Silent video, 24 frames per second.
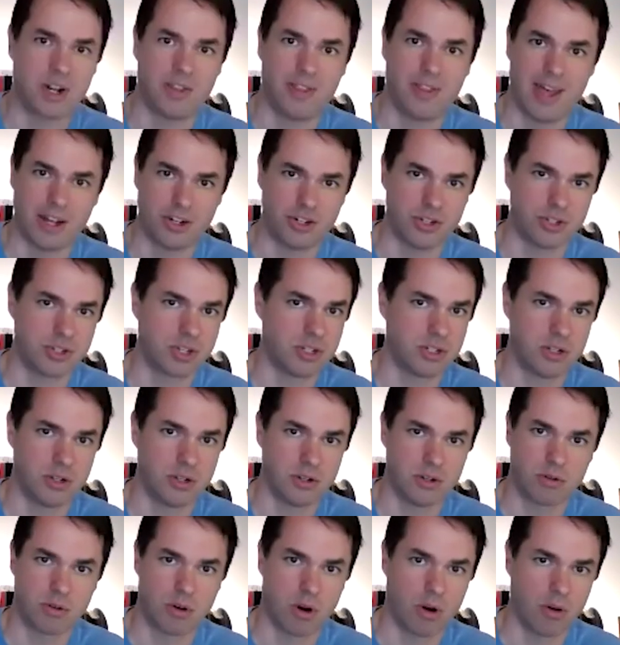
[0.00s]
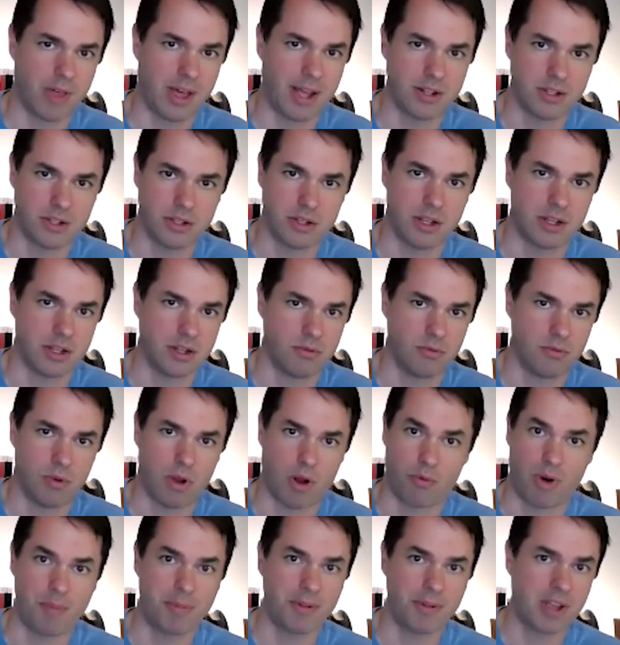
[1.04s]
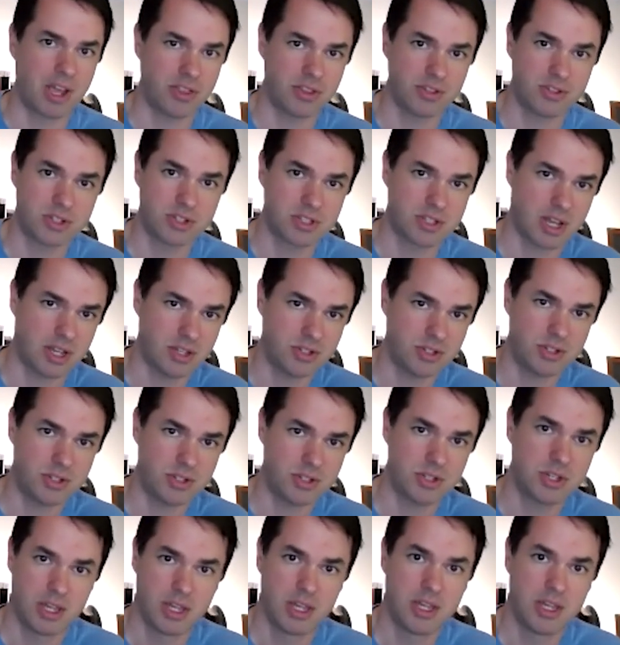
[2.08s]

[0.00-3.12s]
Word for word: on that? Just continue to grow that and uh, replicate the success? Yeah.